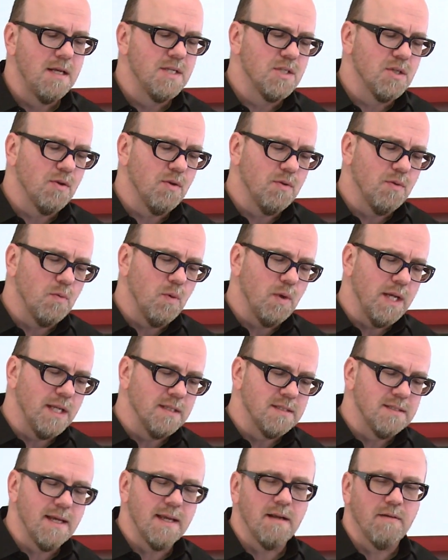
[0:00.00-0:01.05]
So
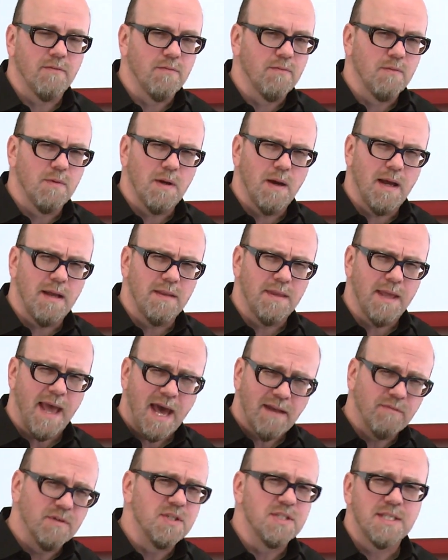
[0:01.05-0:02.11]
instead of the
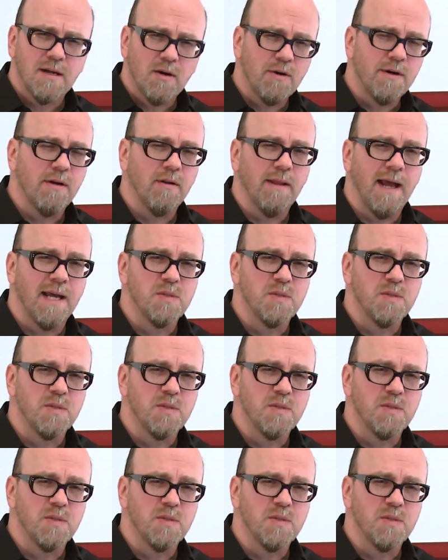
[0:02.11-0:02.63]
adversarial